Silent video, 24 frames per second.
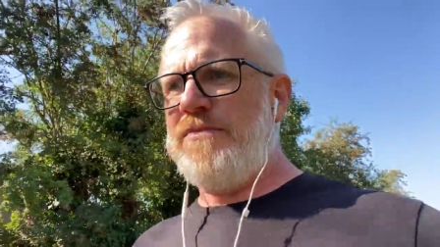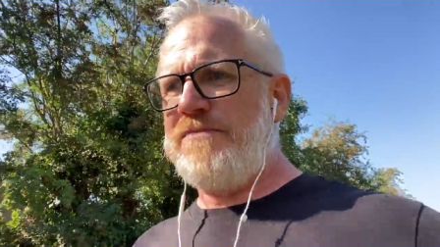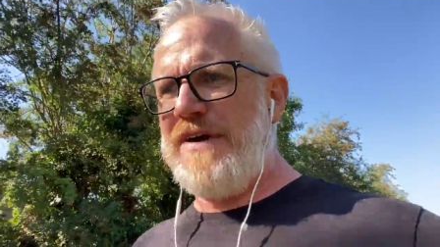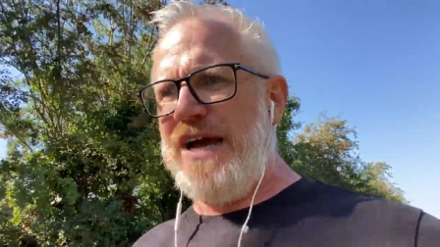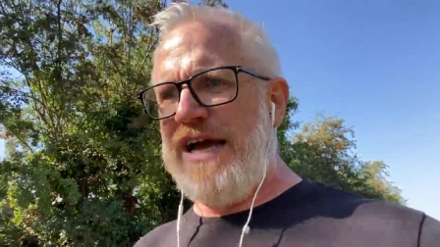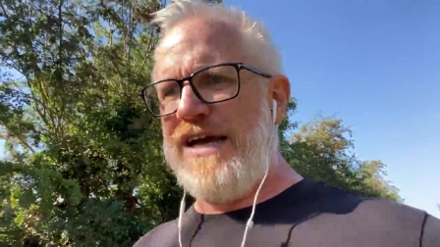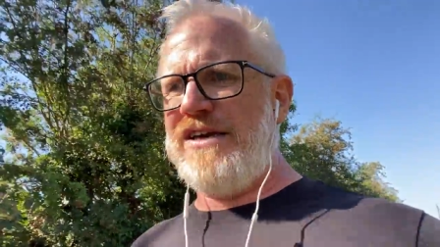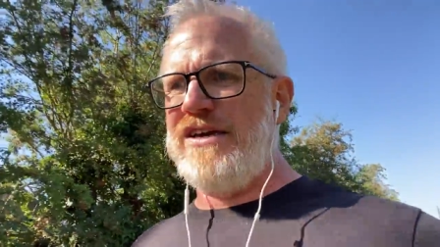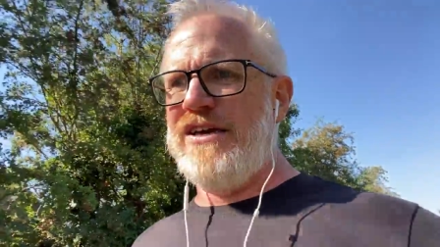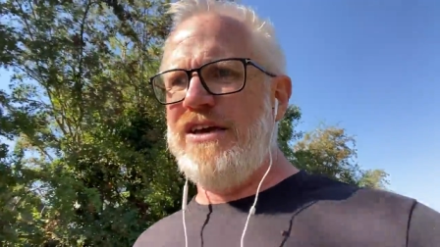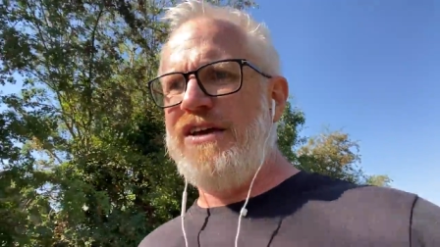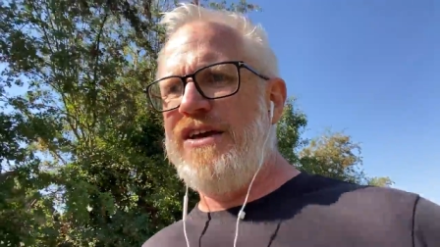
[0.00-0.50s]

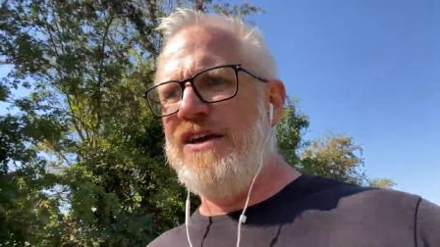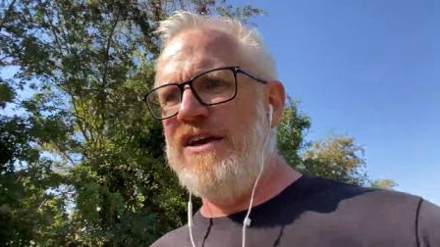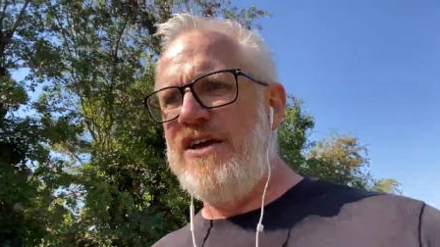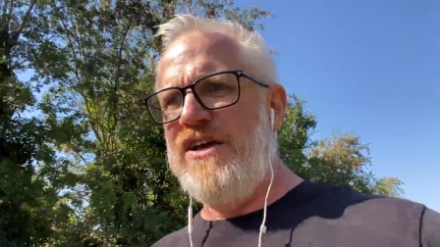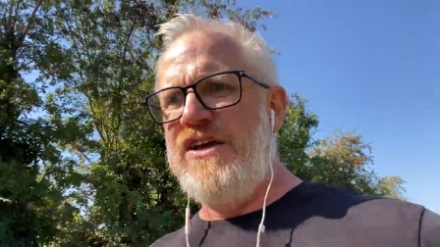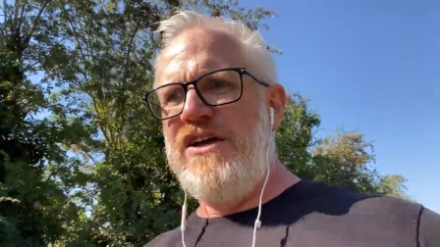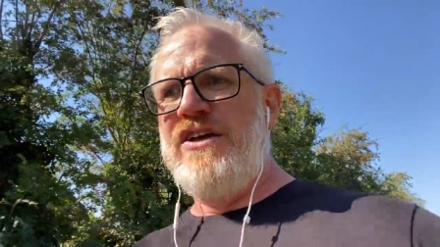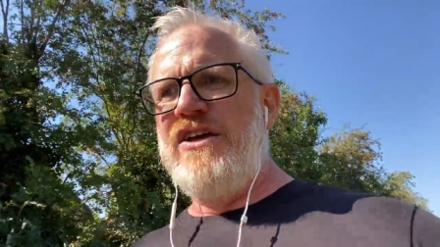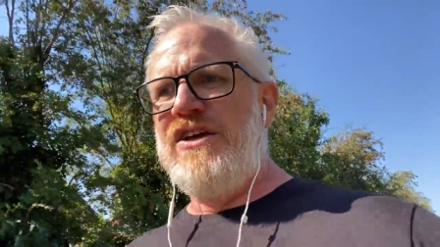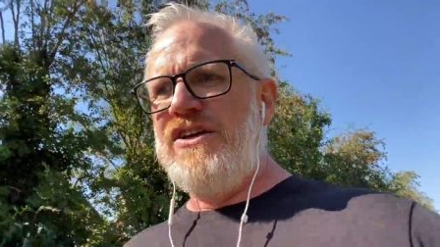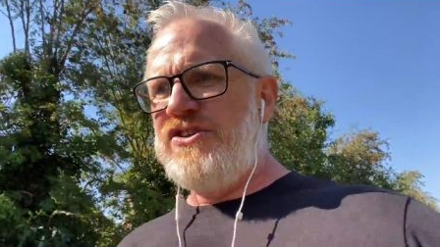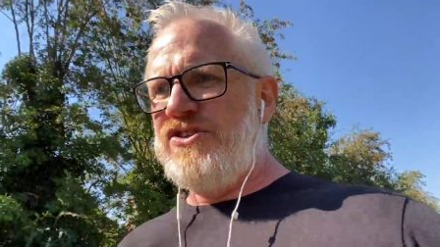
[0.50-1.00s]
back,
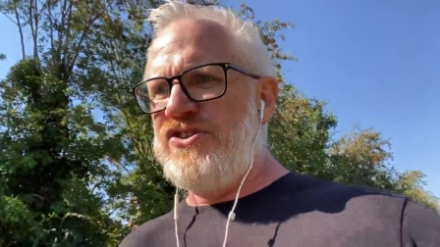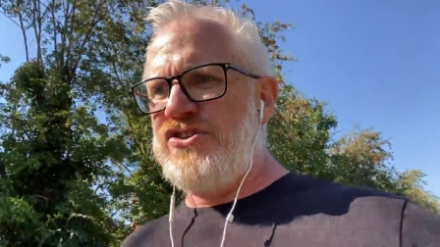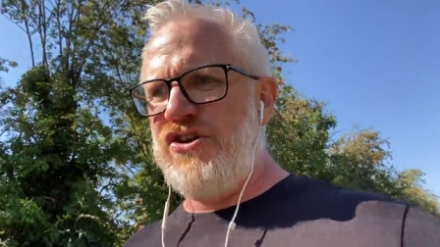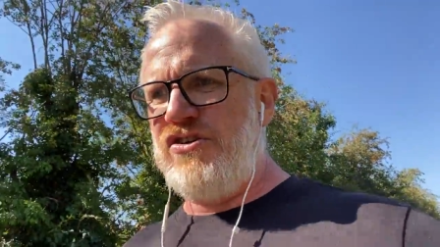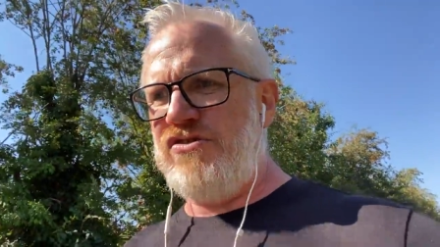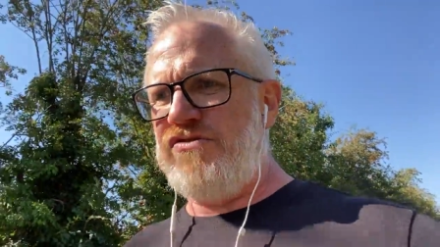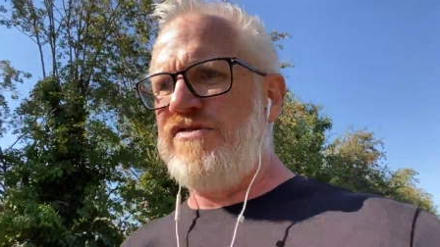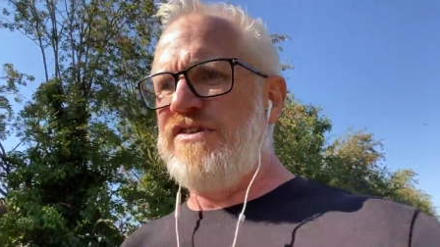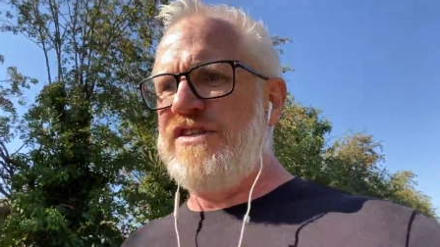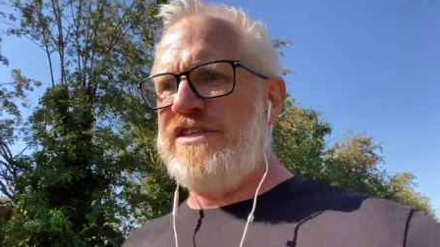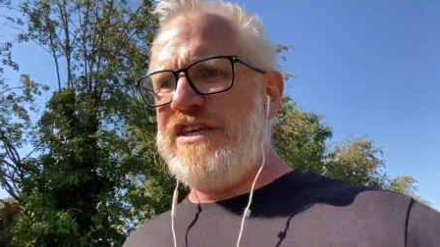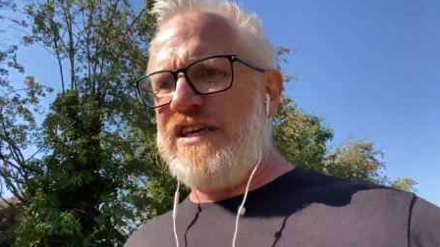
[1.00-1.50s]

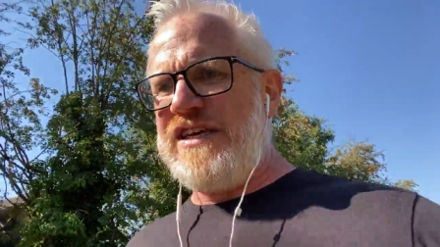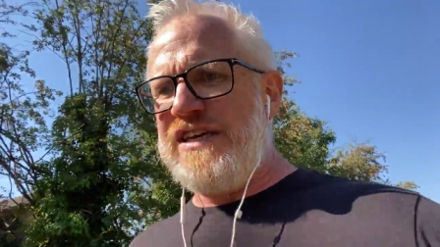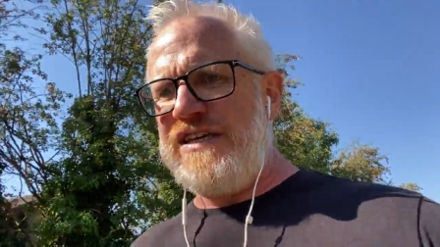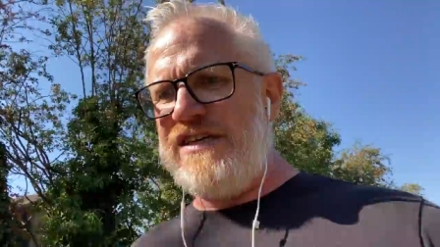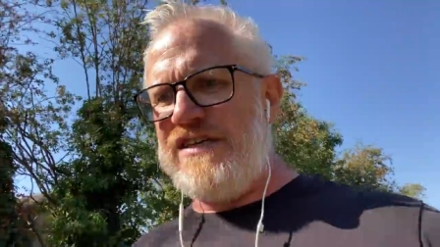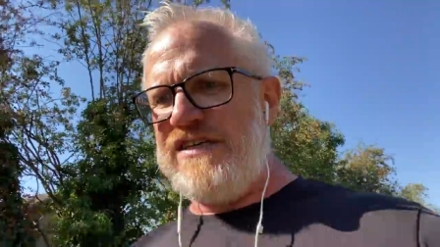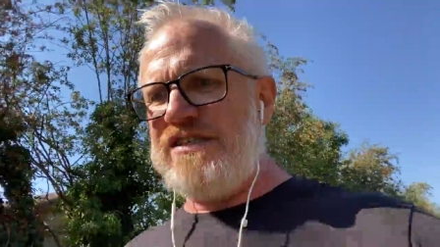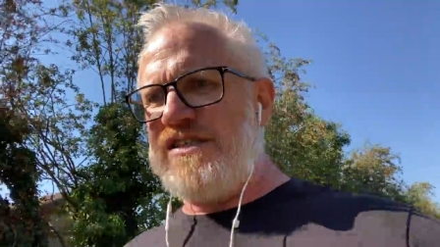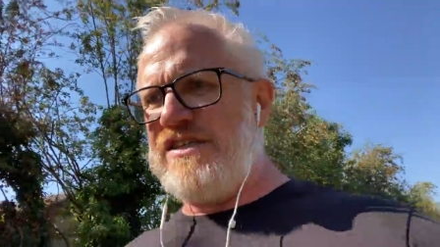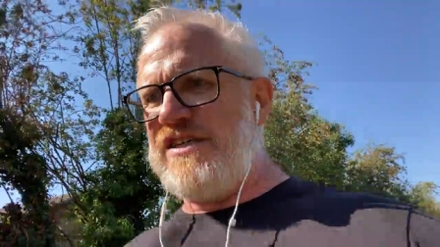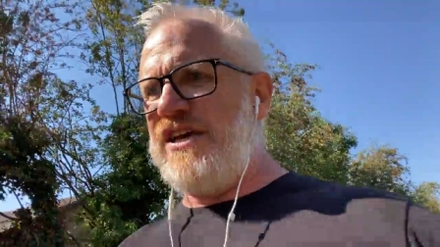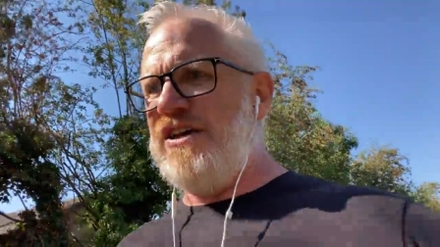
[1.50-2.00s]

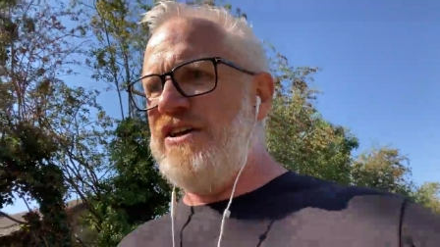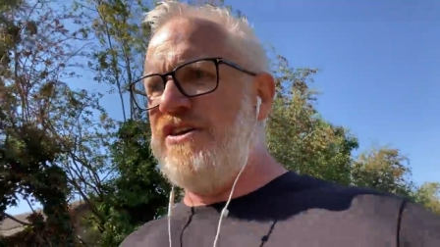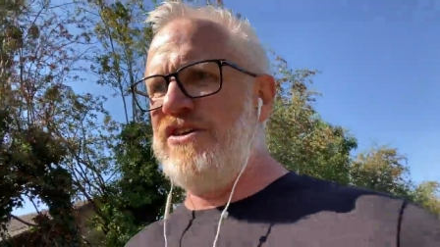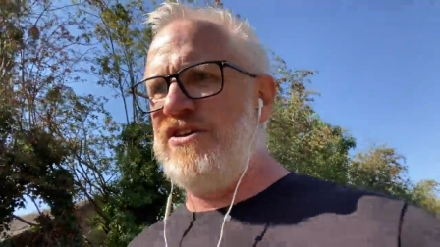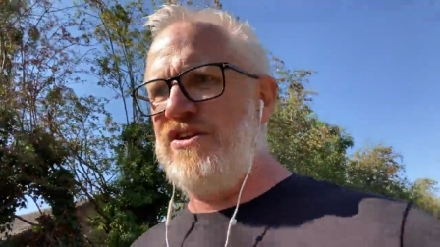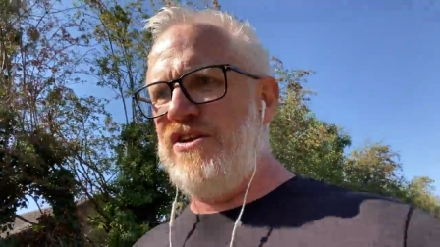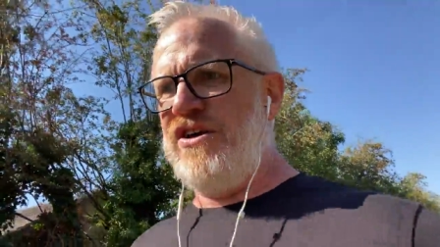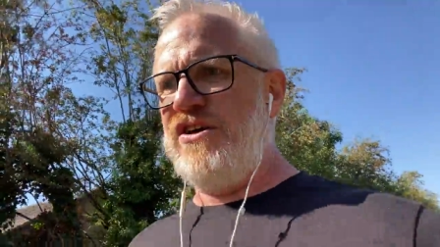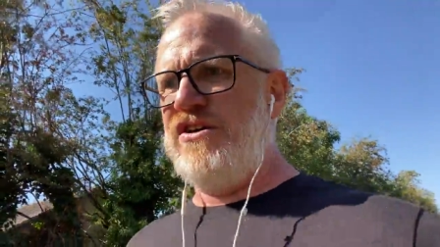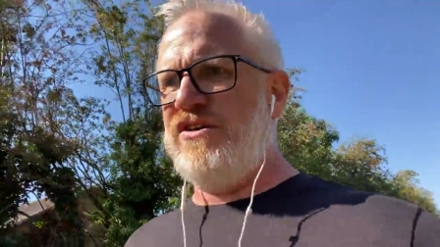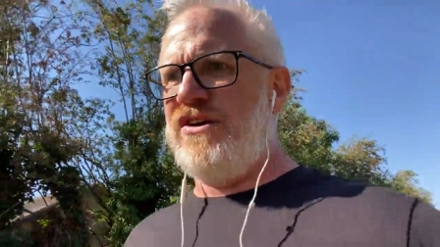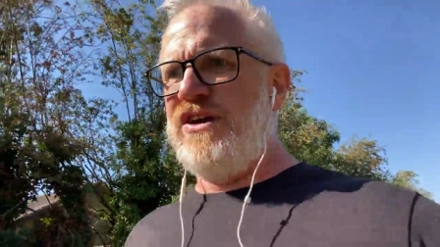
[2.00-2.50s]
Socrates, you
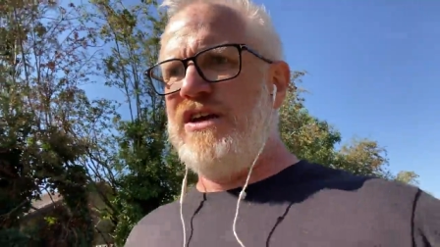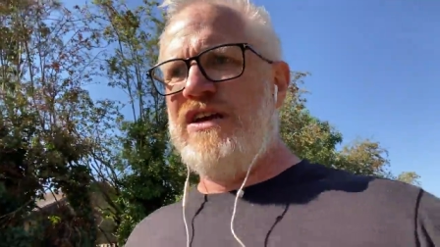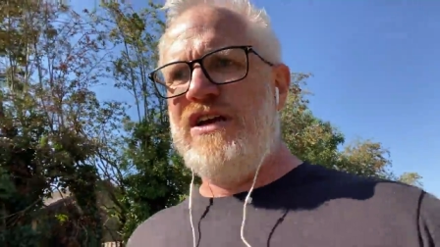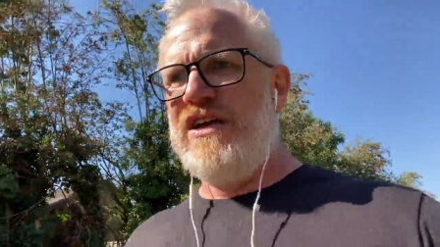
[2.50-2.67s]
know,